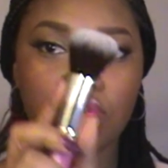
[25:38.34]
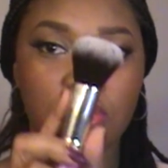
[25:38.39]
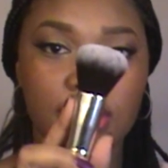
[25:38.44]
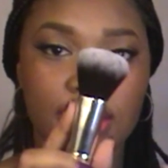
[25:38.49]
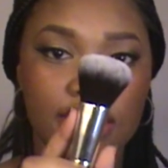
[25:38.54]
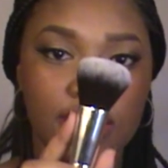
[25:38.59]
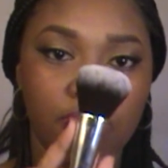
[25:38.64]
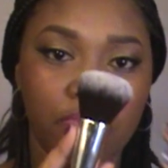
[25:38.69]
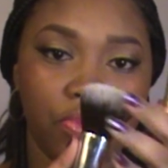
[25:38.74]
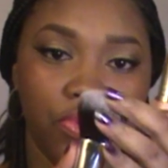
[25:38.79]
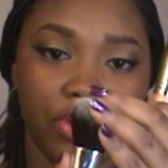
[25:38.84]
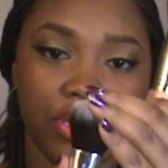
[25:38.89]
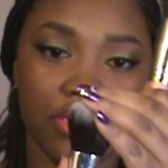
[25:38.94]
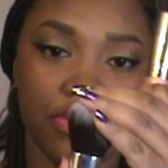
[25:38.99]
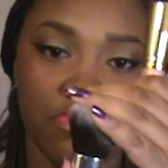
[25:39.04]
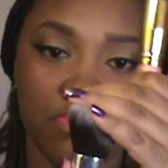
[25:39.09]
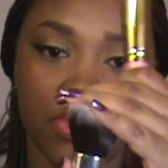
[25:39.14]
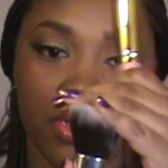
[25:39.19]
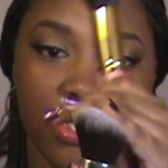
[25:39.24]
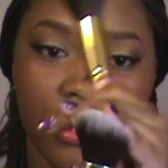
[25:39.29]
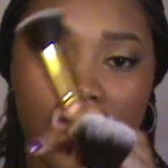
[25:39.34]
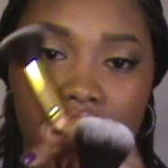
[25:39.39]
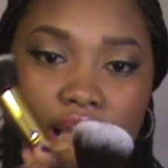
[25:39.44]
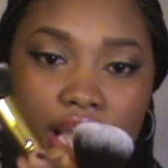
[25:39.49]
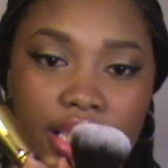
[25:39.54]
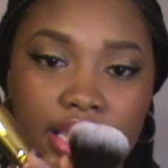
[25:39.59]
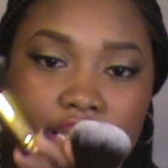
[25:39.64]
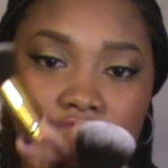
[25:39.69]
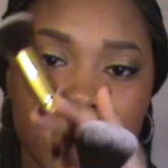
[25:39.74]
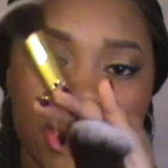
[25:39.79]
this brush, but
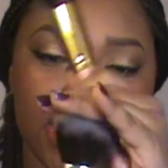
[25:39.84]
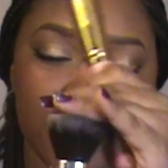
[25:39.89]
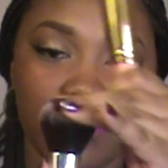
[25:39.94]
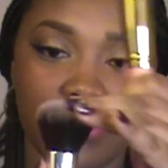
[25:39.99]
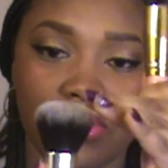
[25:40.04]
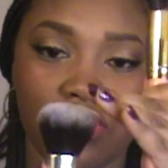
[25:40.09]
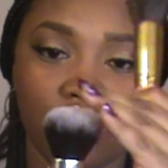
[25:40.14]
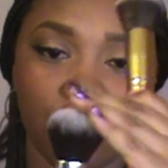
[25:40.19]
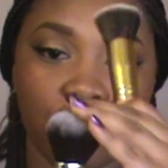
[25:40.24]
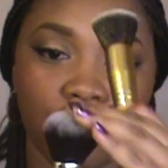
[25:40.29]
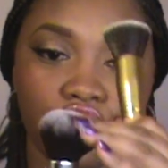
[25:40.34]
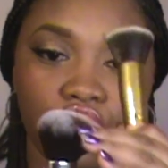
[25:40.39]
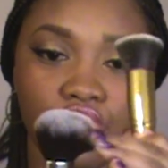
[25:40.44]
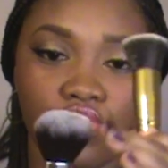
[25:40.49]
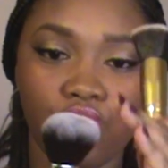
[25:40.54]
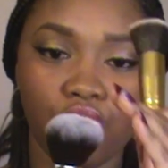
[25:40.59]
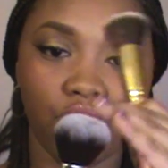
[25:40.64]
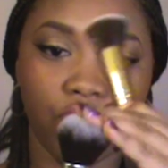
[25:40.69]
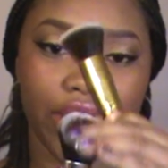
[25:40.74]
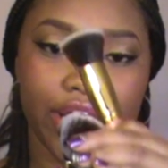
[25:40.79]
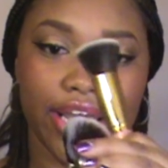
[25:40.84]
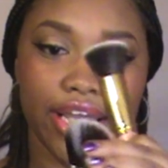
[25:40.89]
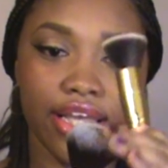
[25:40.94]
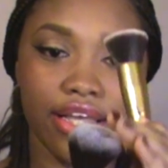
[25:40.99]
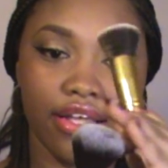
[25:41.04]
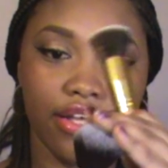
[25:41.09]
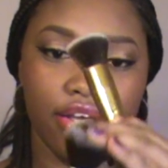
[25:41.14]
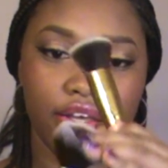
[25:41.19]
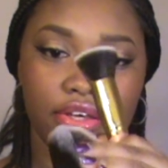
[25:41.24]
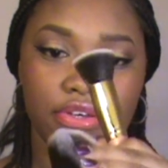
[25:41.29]
I guess it was too
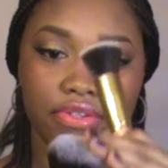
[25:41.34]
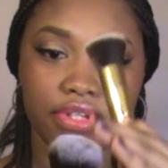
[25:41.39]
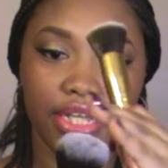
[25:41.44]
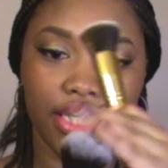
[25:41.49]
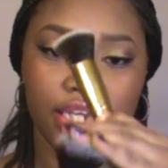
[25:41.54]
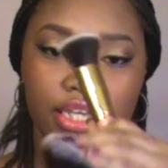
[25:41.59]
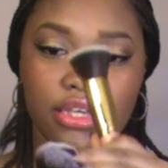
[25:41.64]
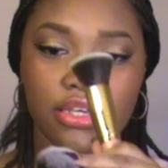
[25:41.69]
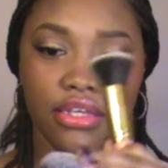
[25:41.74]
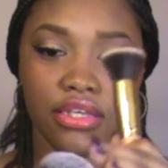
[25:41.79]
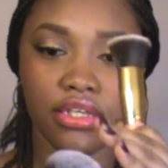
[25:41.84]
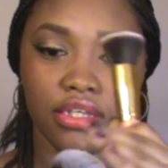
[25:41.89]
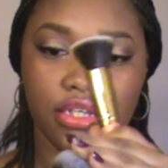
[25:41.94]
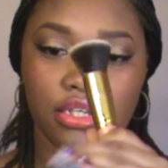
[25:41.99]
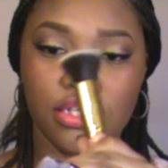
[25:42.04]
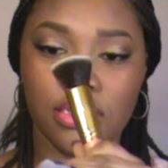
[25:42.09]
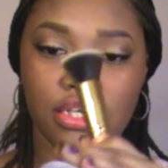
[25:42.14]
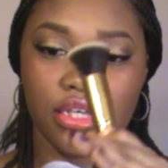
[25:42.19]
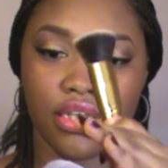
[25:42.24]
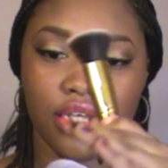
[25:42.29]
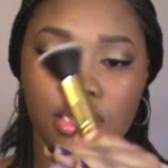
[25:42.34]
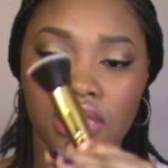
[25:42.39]
round and